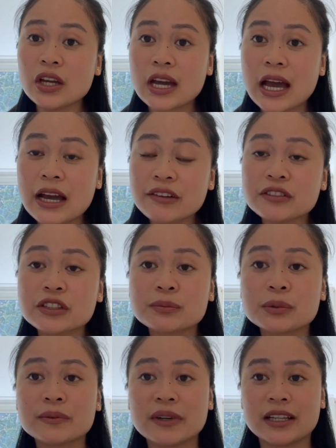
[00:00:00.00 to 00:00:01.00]
after
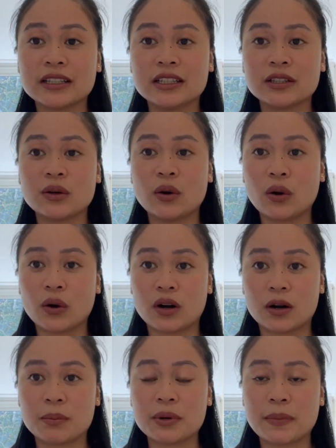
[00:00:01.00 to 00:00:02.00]
providing
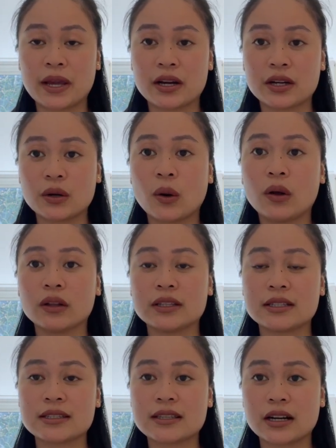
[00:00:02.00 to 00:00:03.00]
or preparing all the
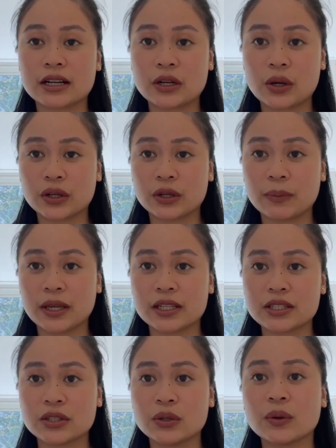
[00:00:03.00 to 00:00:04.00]
necessary
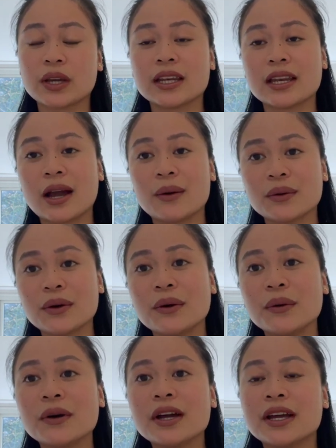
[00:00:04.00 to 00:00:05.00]
documents, you can now
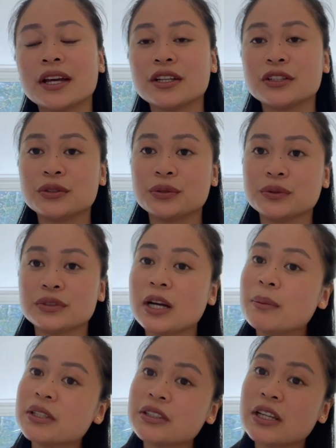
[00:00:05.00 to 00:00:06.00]
go to
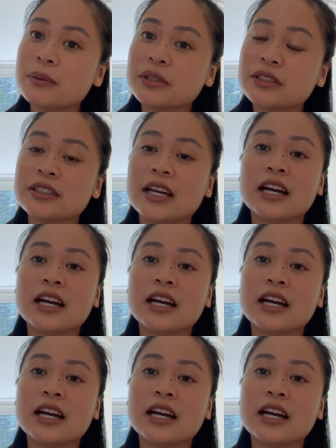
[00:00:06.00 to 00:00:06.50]
www.uk.gov.